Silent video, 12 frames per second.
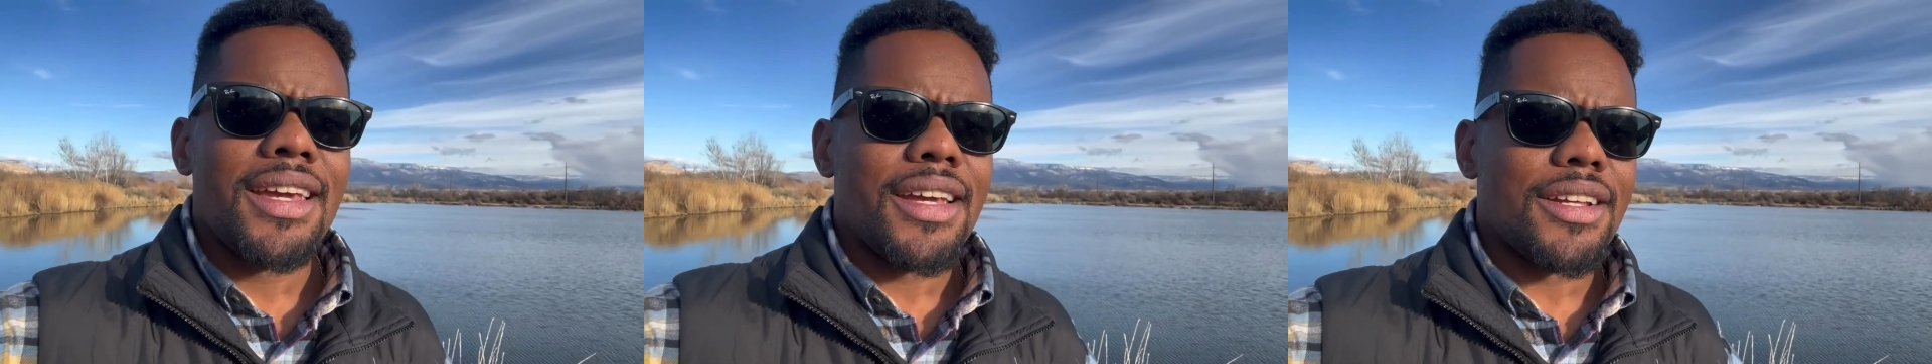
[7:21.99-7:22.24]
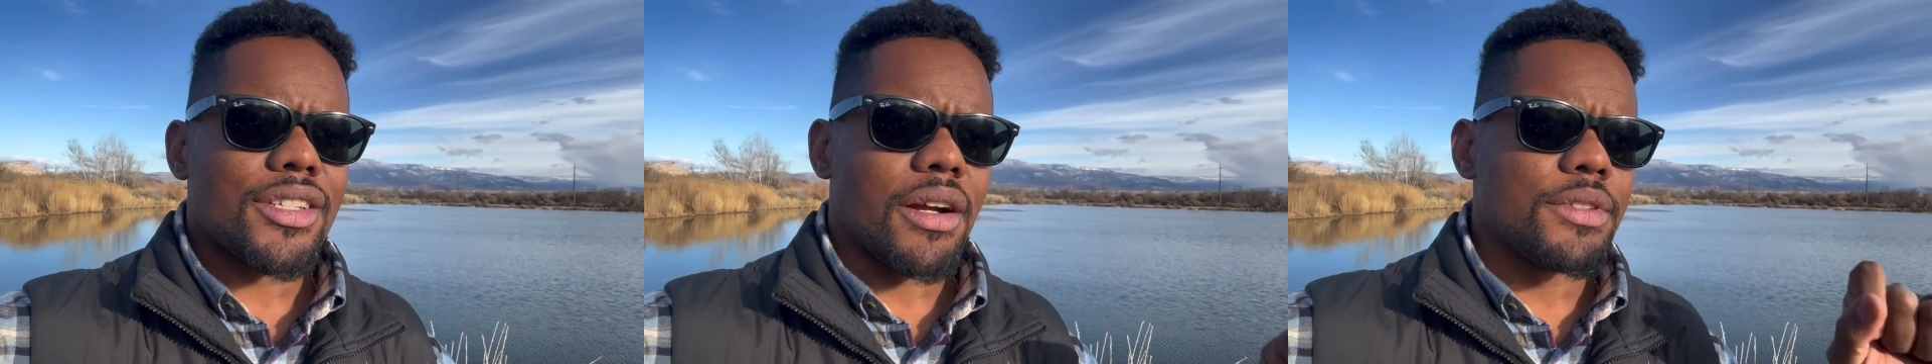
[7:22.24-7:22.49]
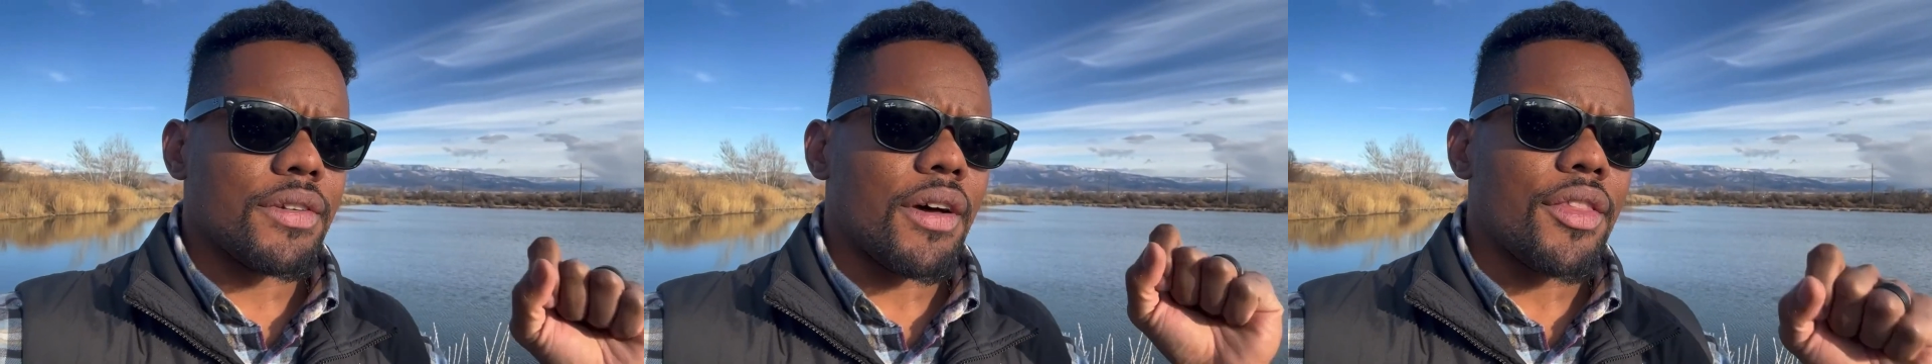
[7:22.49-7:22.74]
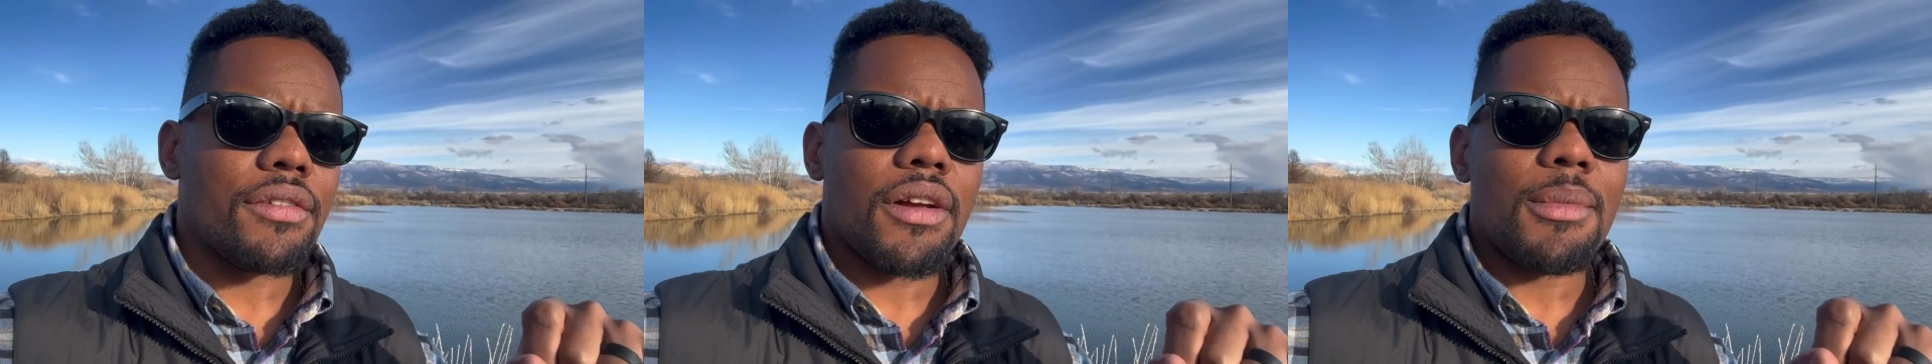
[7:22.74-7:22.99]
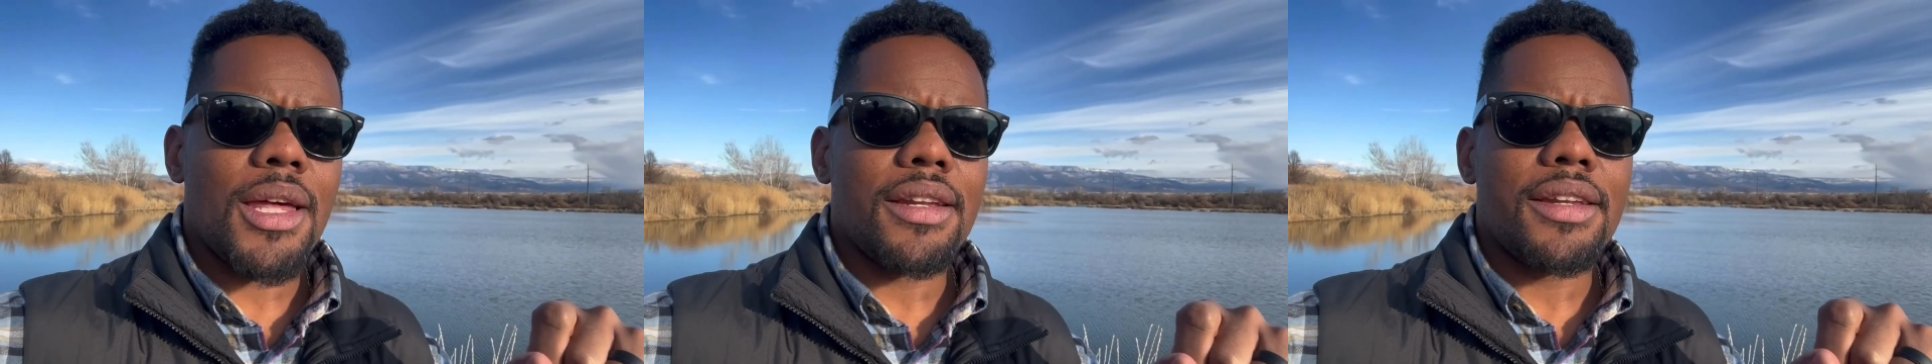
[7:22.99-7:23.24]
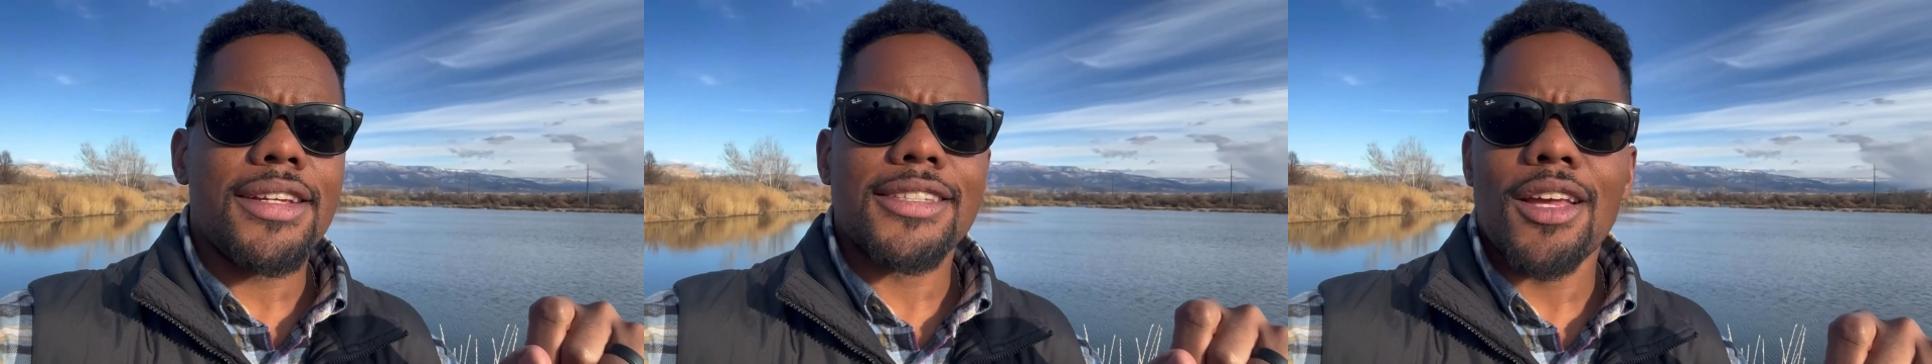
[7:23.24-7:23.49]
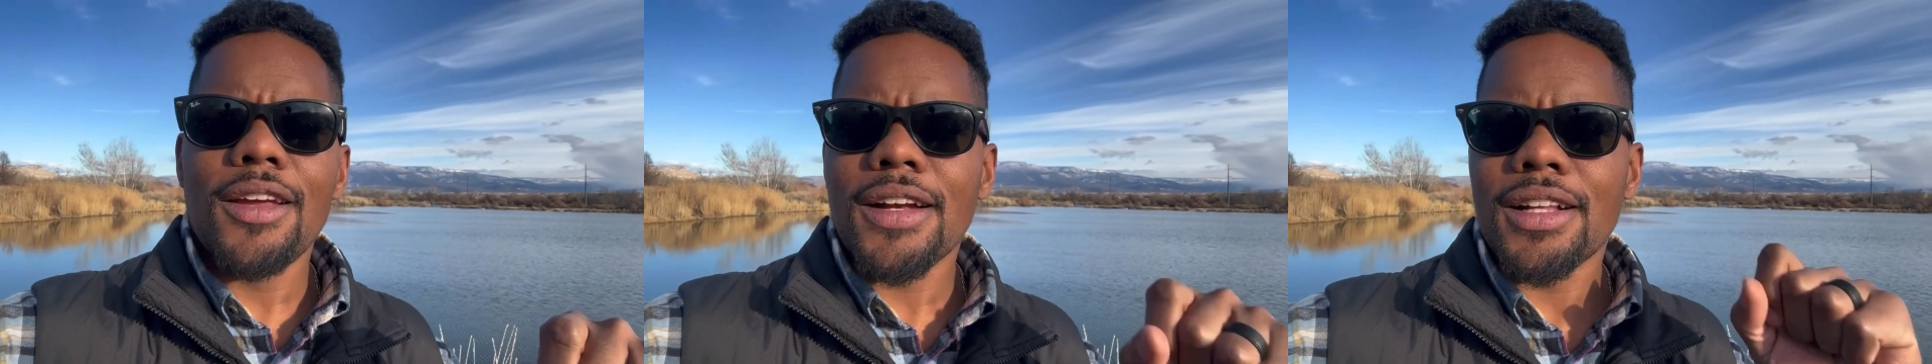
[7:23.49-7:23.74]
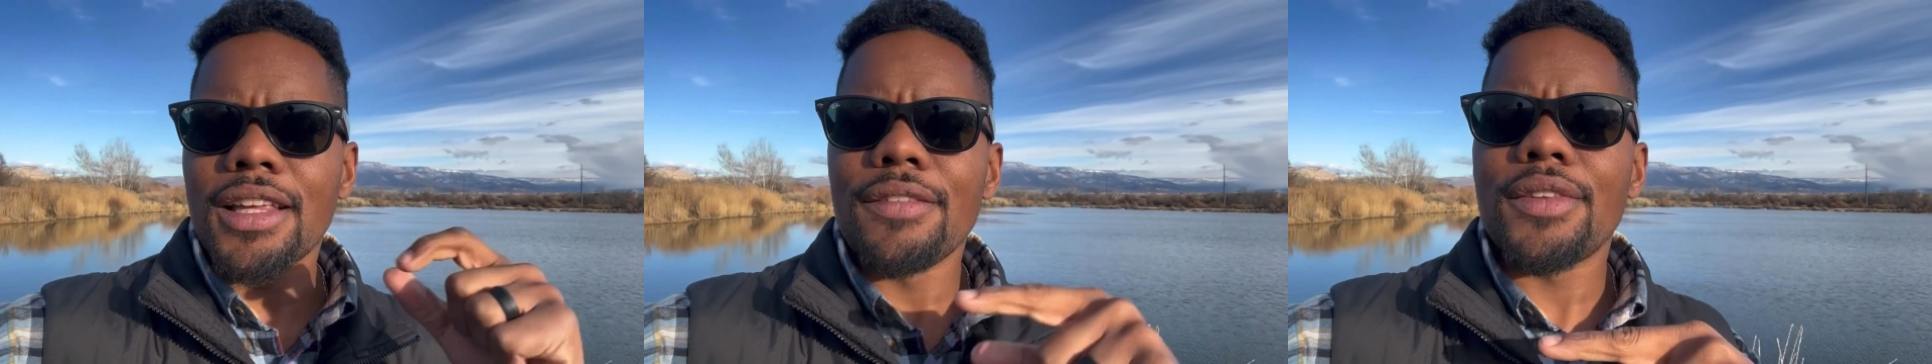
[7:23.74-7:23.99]
In terms of other amenities,
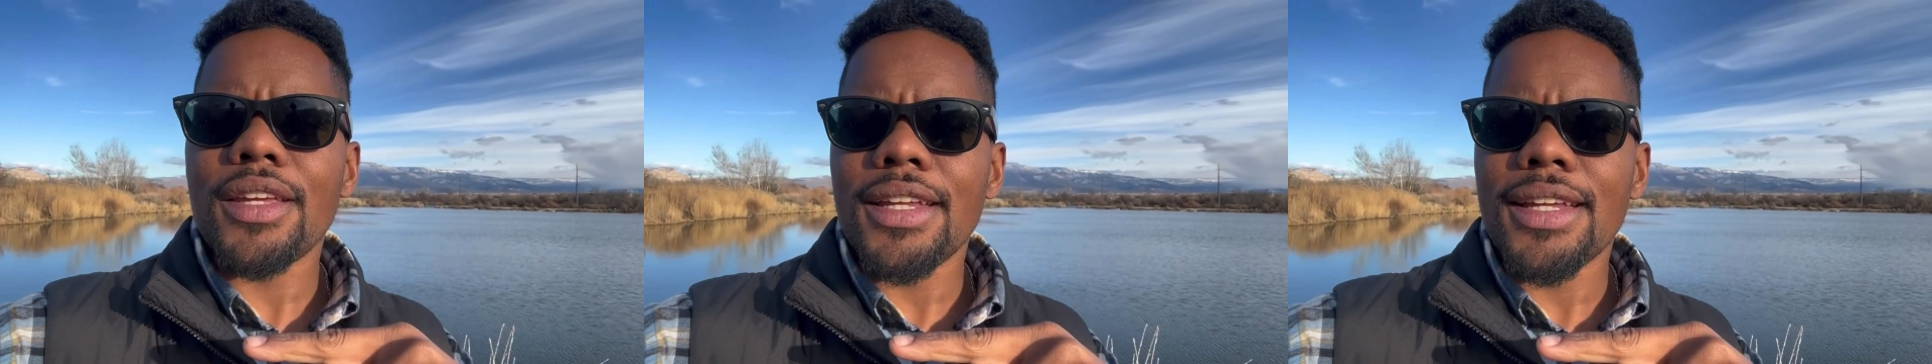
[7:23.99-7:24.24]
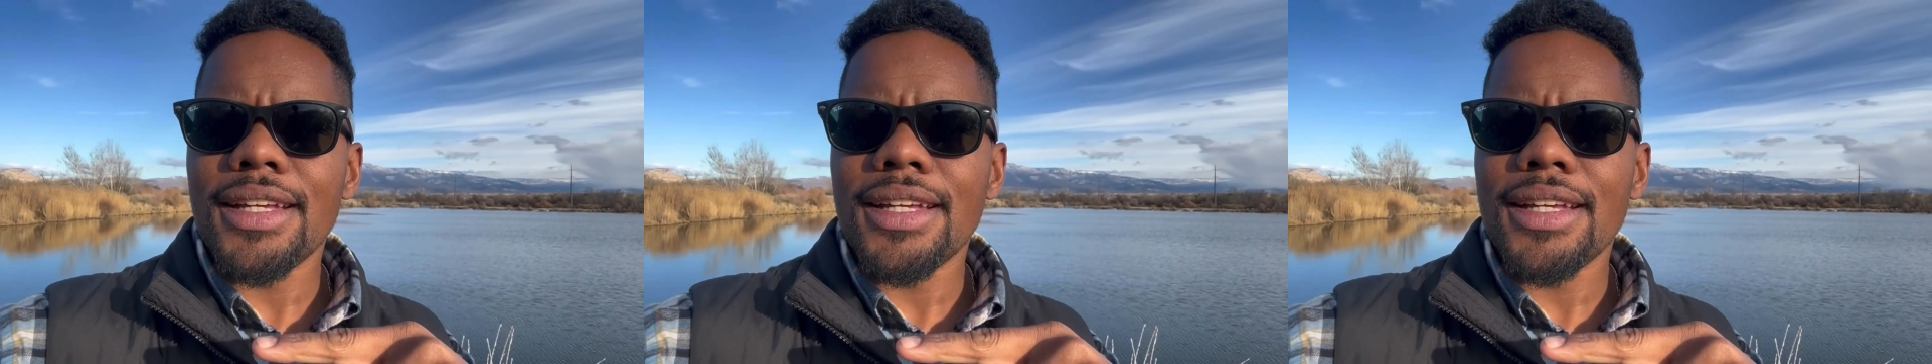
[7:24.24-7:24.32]
Clifton